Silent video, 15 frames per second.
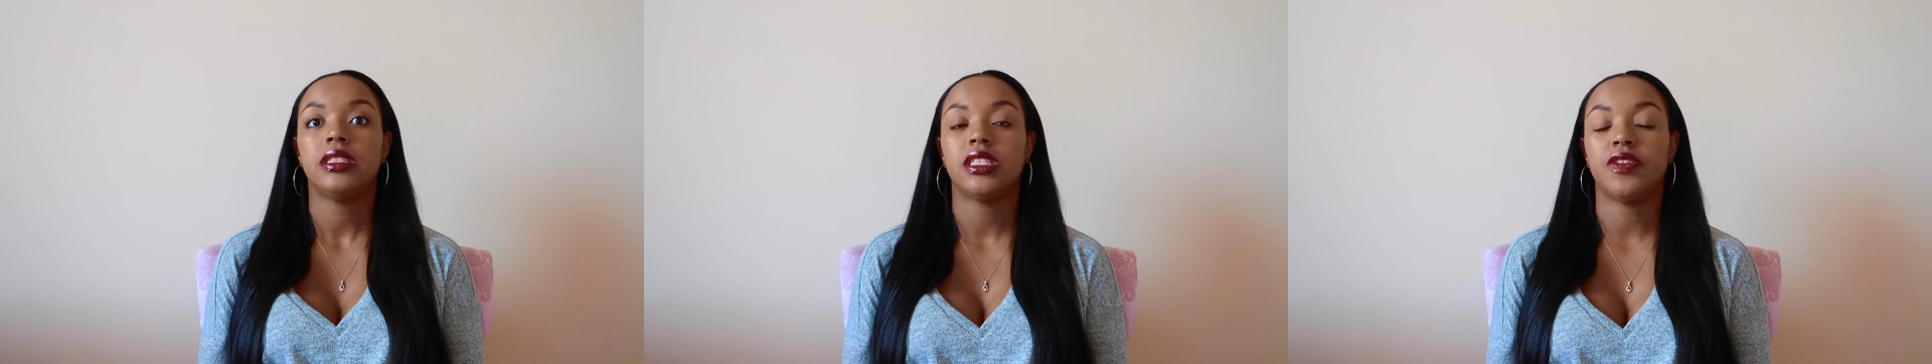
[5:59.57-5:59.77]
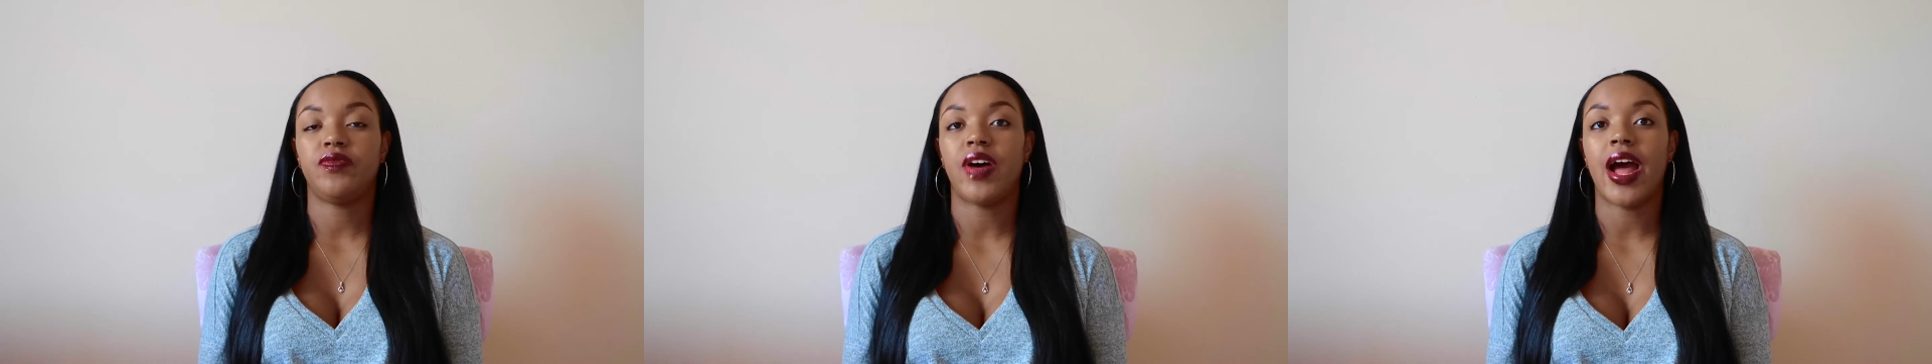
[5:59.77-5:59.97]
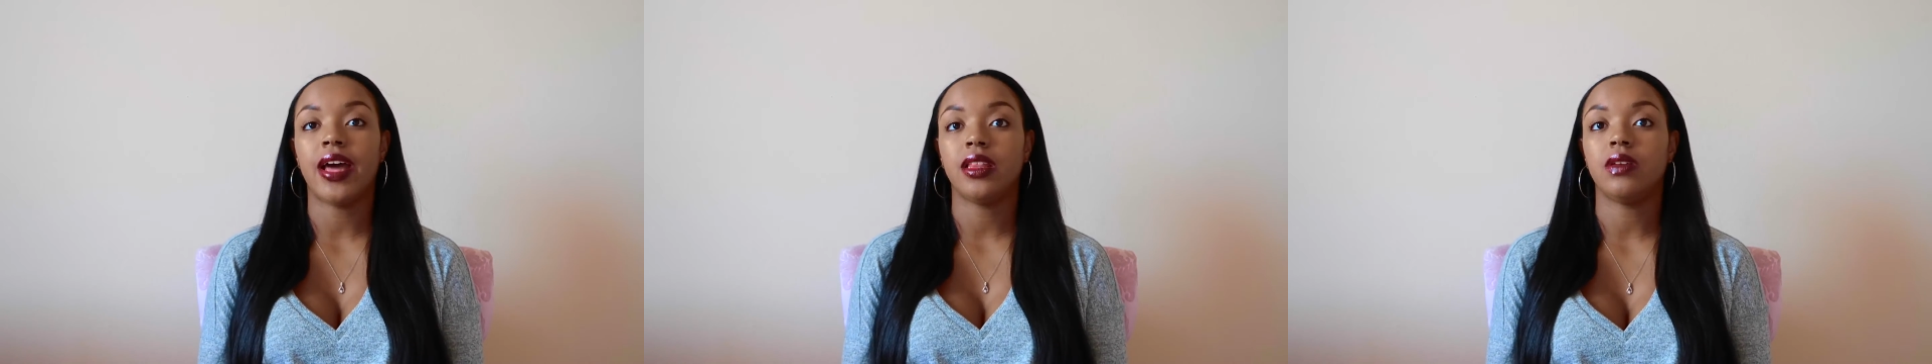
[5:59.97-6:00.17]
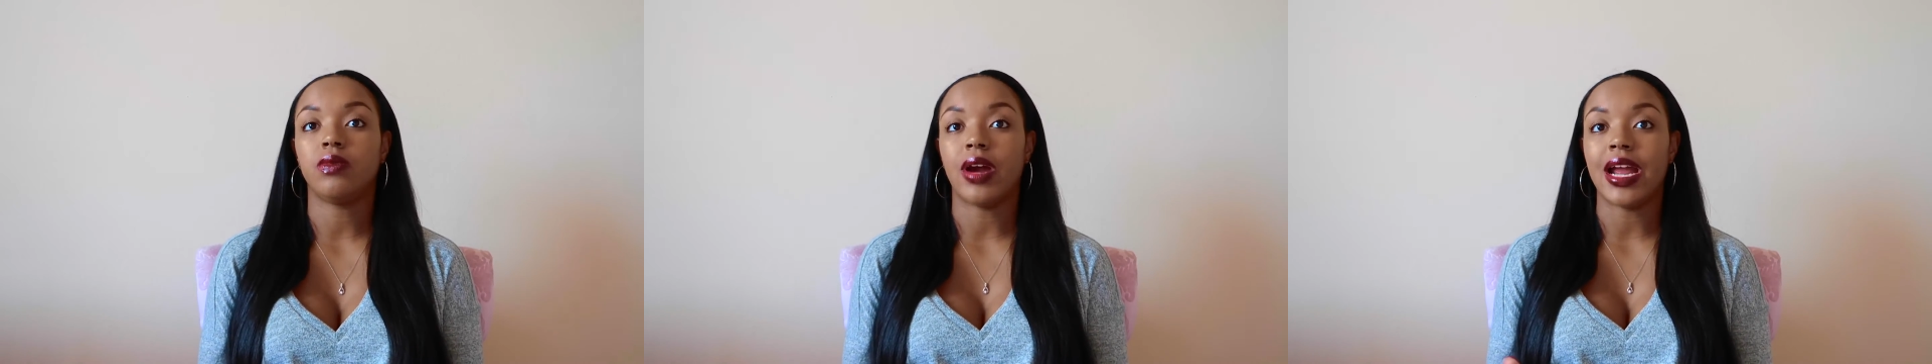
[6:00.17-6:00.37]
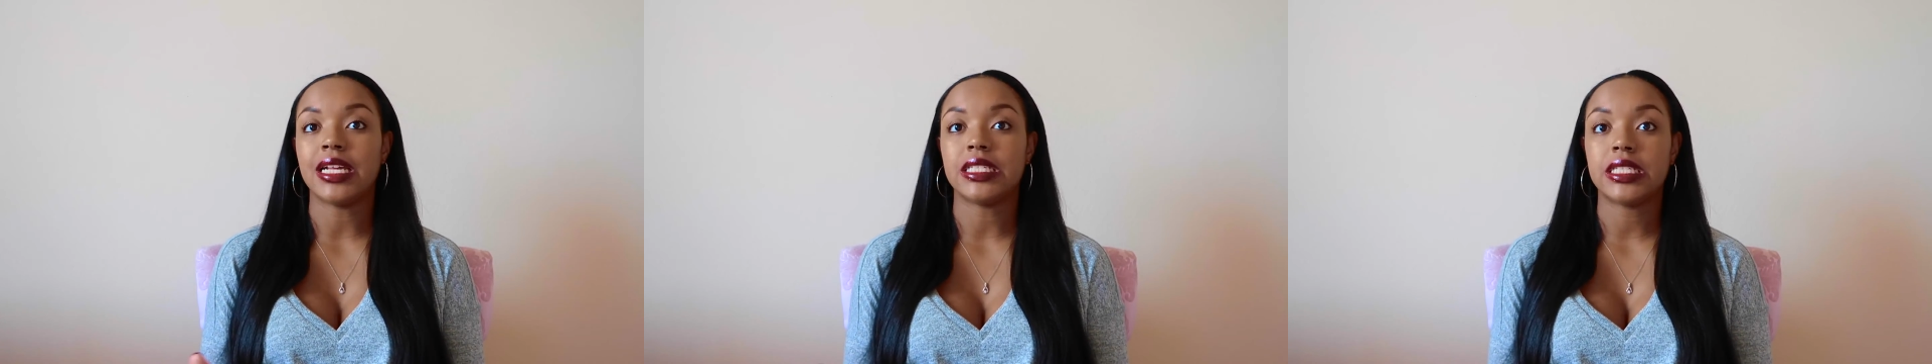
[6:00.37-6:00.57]
to find the
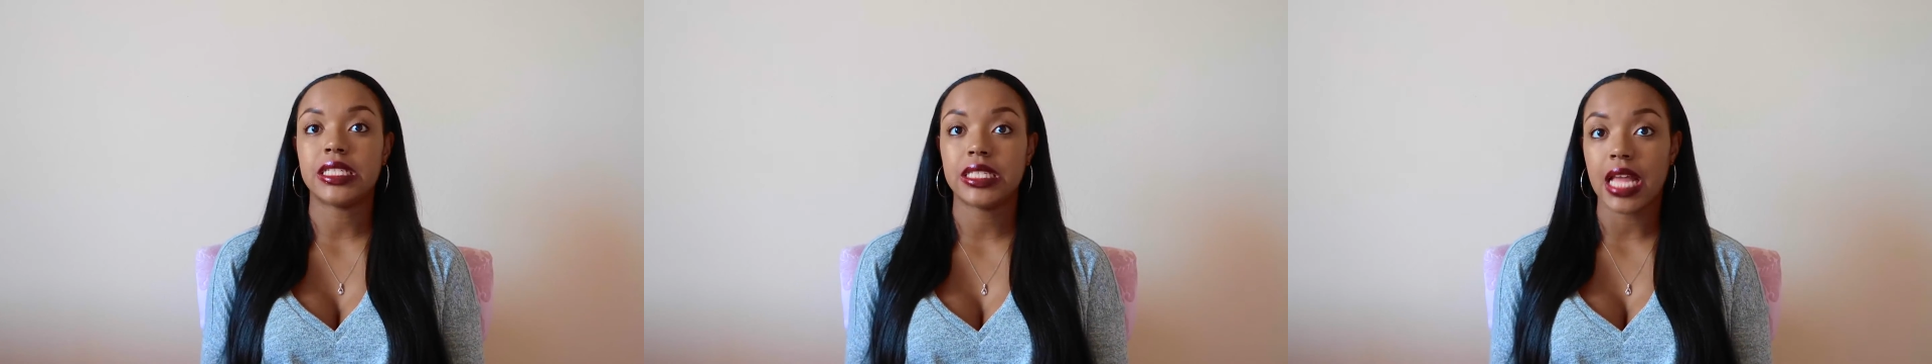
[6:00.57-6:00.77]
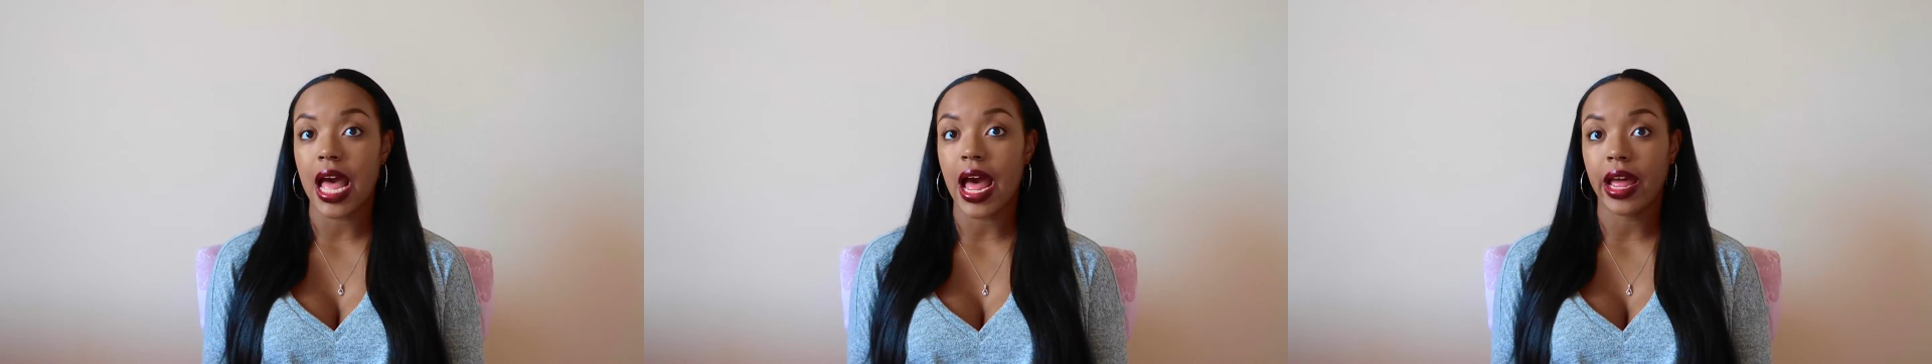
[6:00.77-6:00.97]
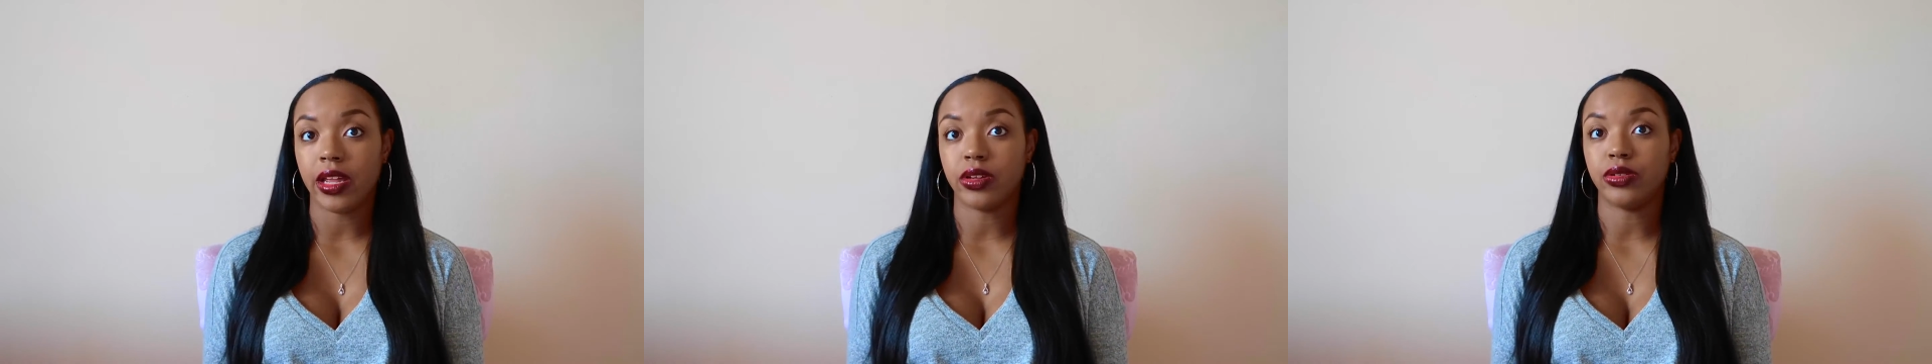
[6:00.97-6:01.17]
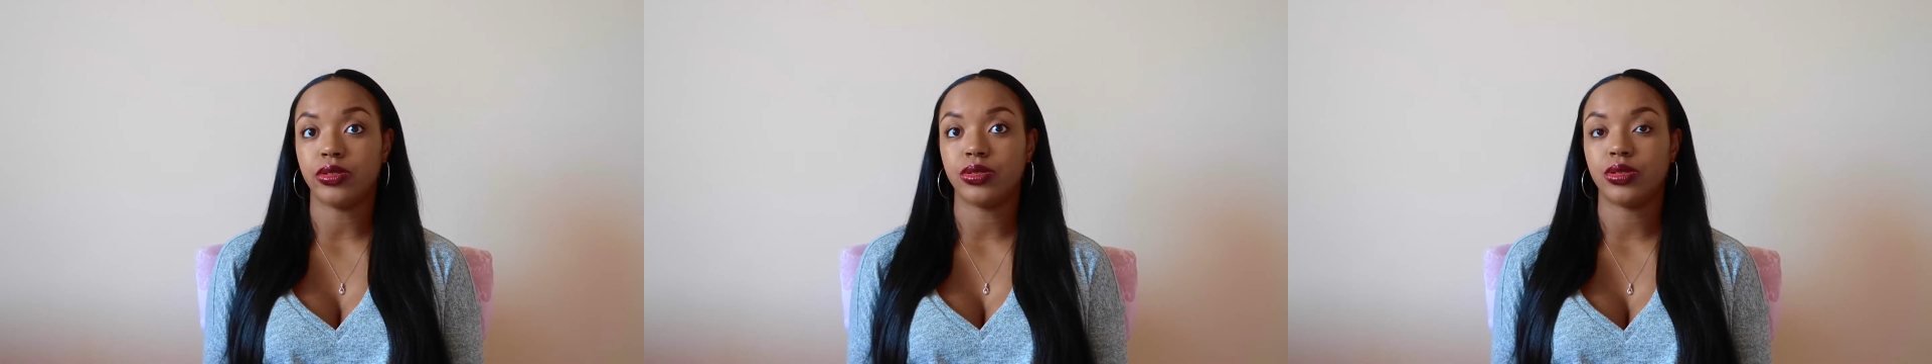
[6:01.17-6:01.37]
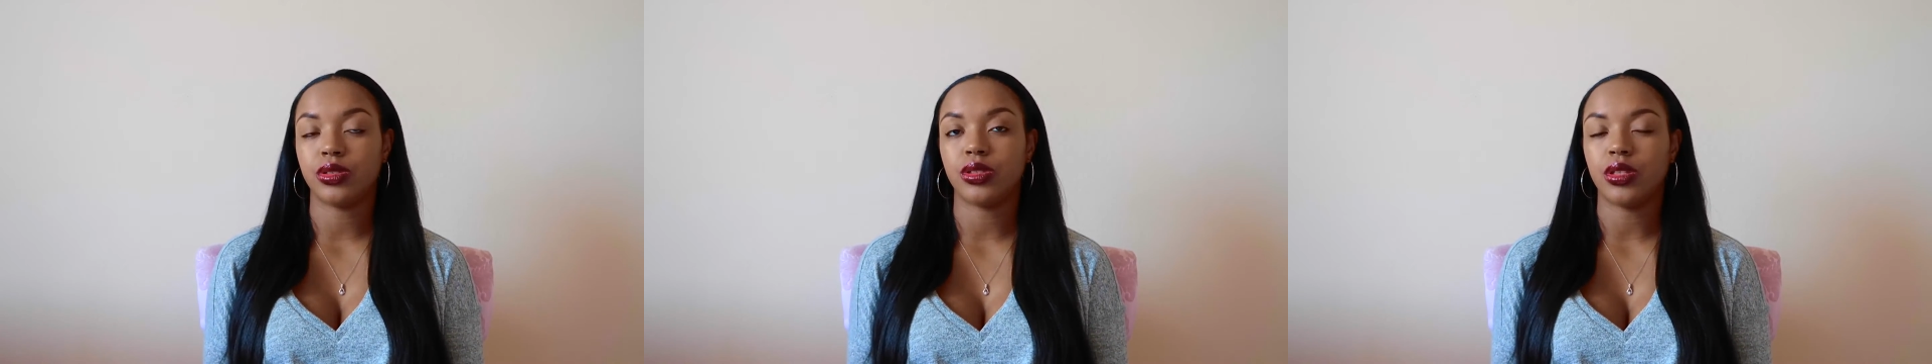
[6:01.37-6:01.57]
right
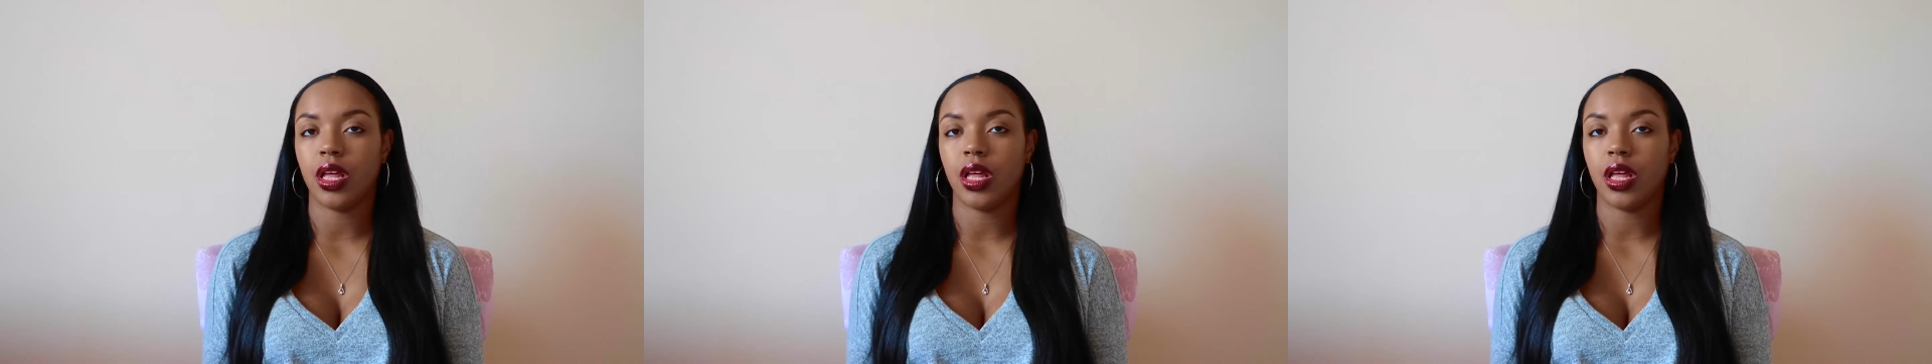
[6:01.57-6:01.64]
styles